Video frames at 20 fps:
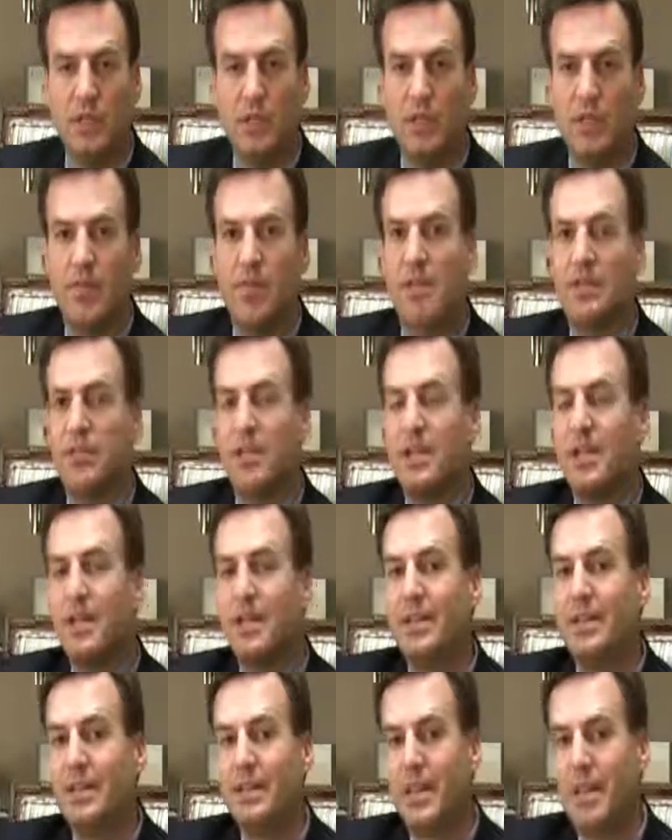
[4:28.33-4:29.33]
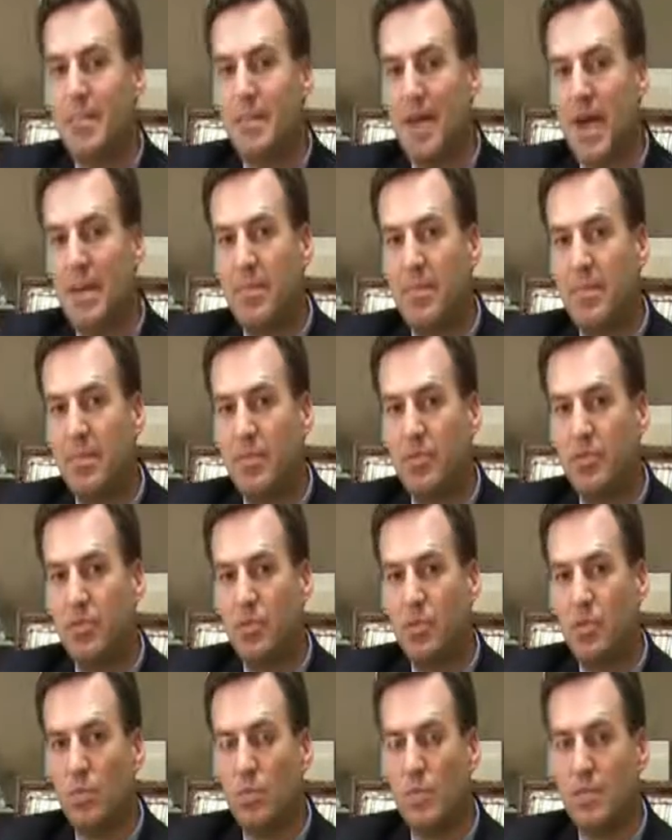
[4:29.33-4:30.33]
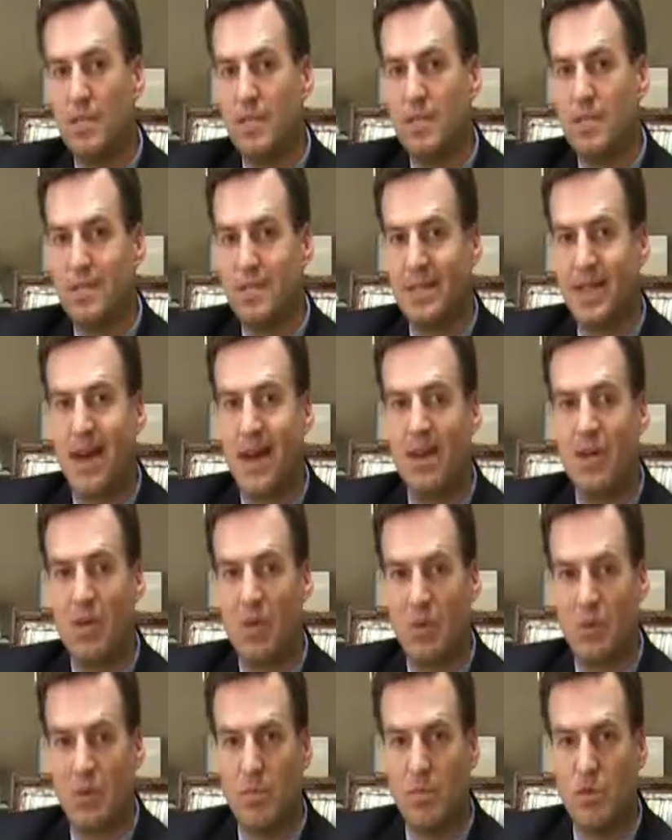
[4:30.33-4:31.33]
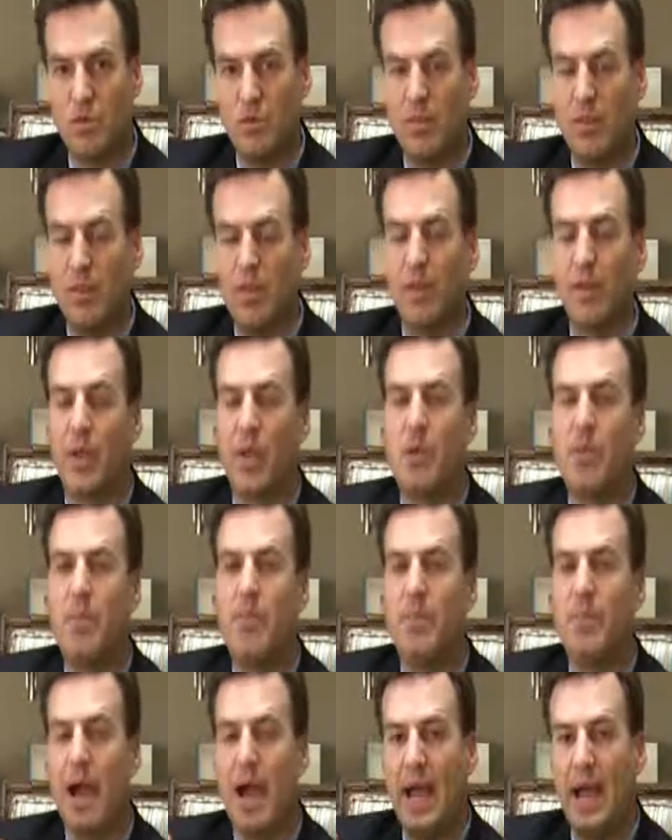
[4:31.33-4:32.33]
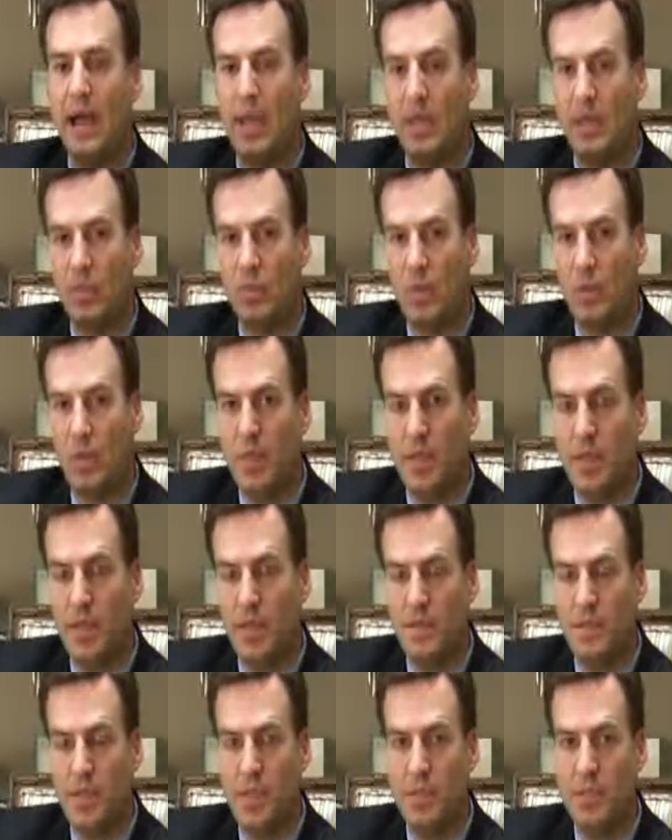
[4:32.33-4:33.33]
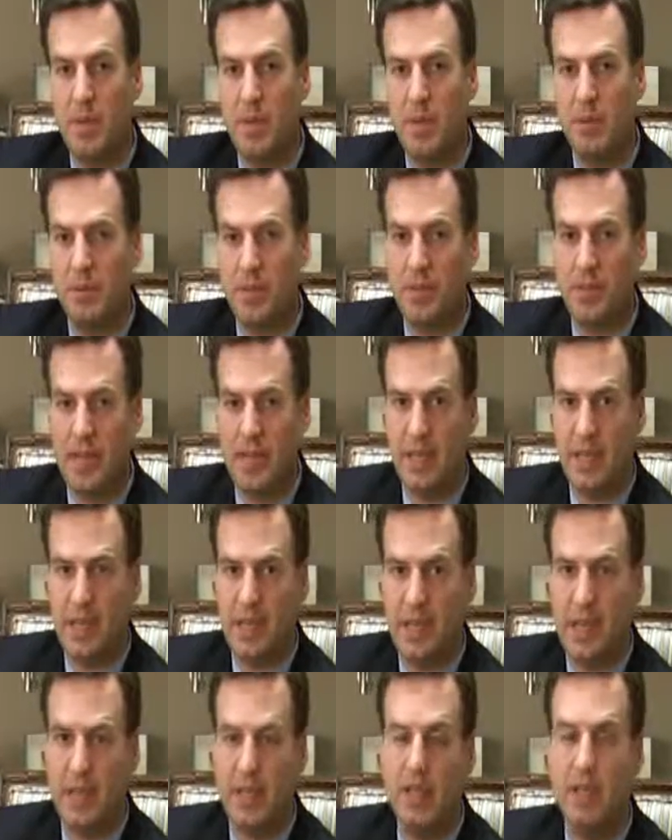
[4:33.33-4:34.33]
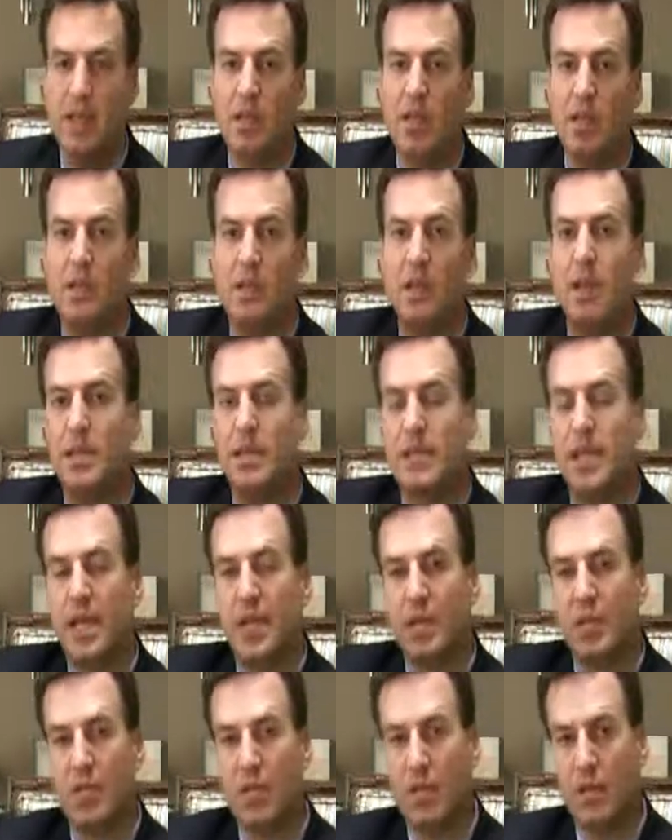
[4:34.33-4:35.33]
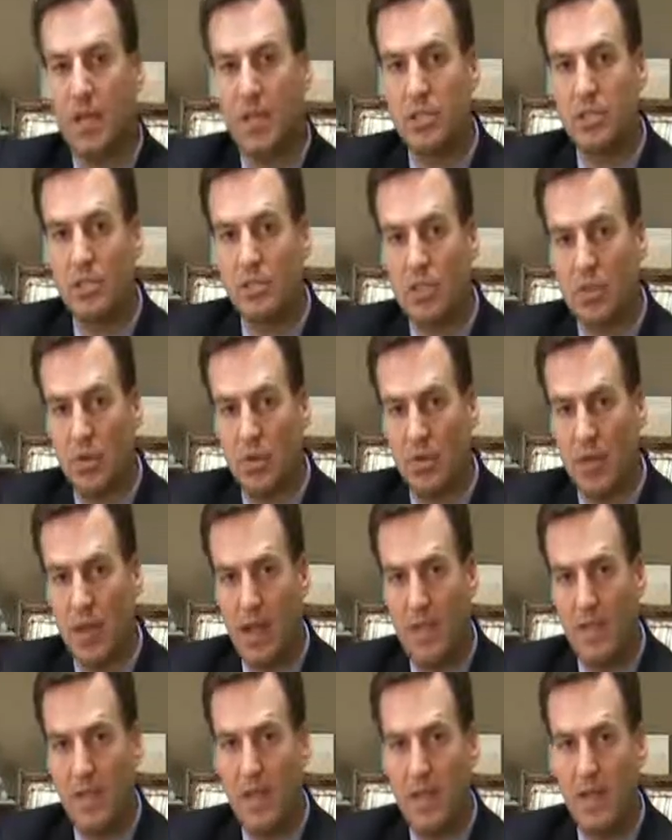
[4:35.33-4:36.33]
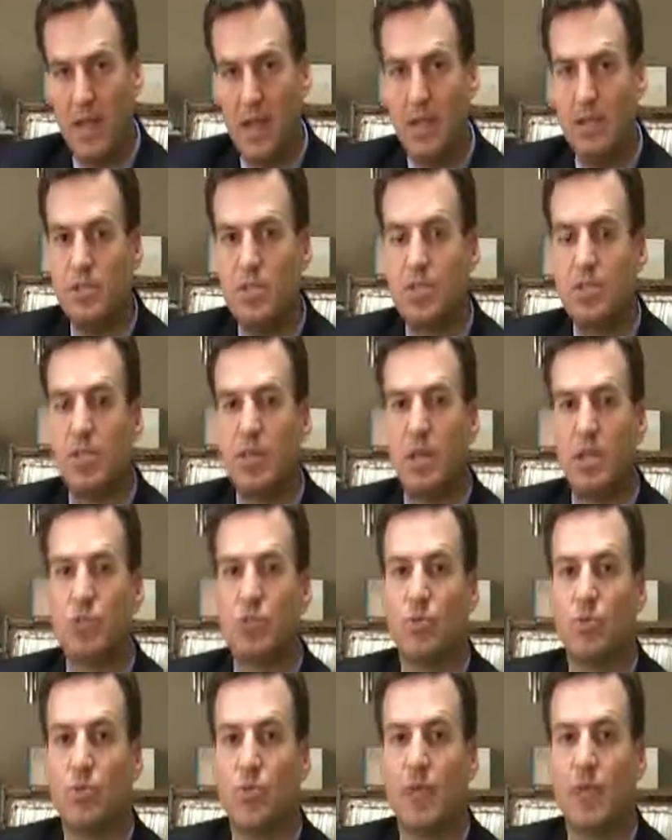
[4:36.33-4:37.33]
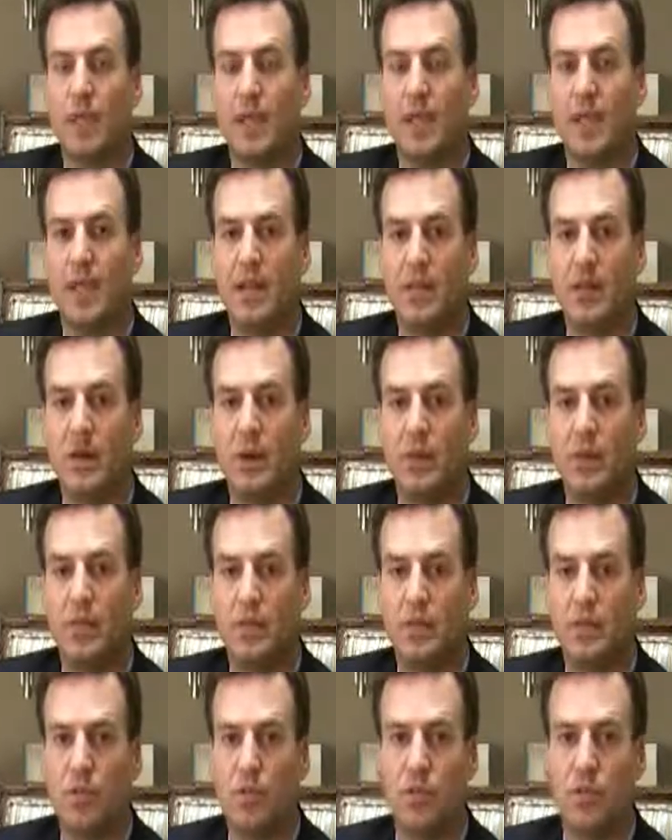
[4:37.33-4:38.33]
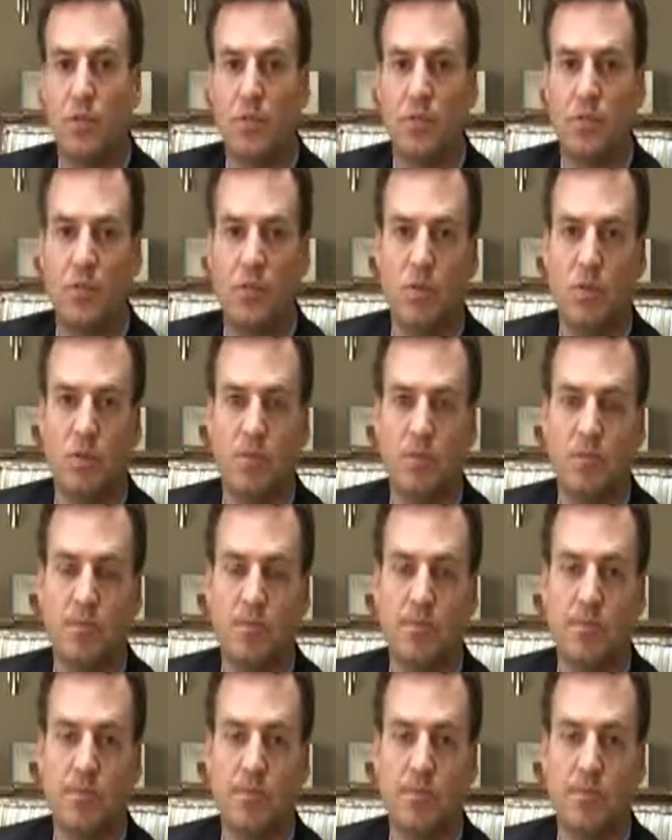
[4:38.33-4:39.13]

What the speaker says: If there's an area that they map that the tumor is not all removed, they'll go back with that same patient in that day and take a little extra around that edge to make sure that they get all of the tumor removed.